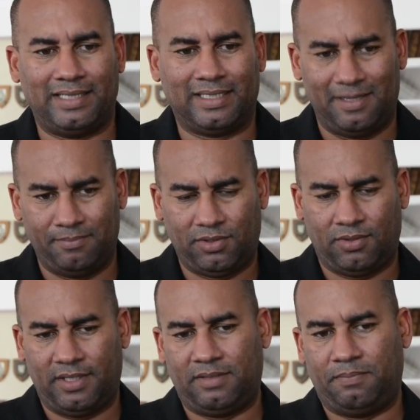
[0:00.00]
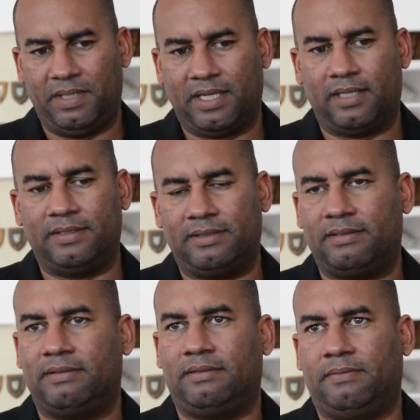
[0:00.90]
and come to us
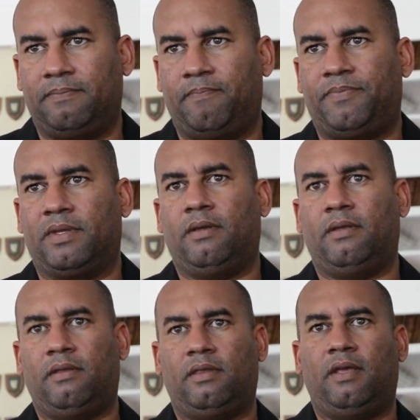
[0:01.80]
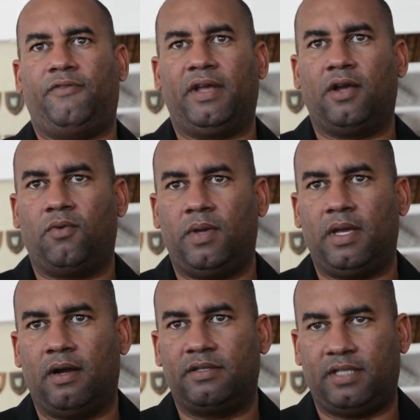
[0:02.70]
because uh, they figure
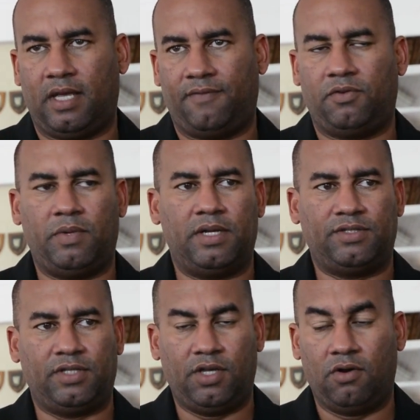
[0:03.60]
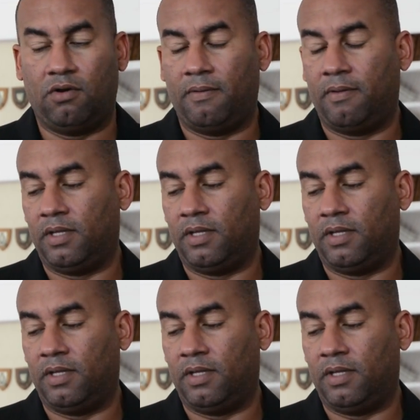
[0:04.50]
we are safe and we are secure.